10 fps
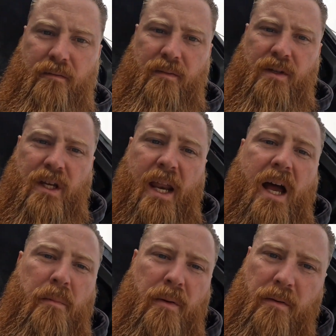
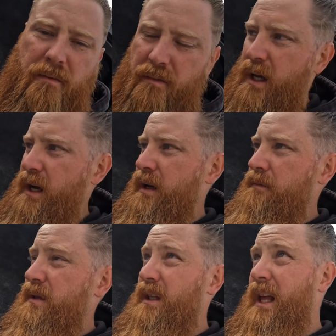setup
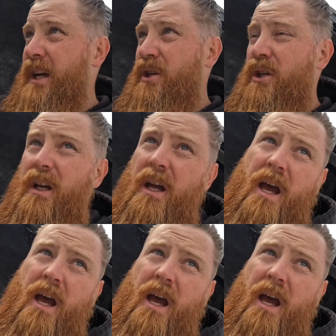slash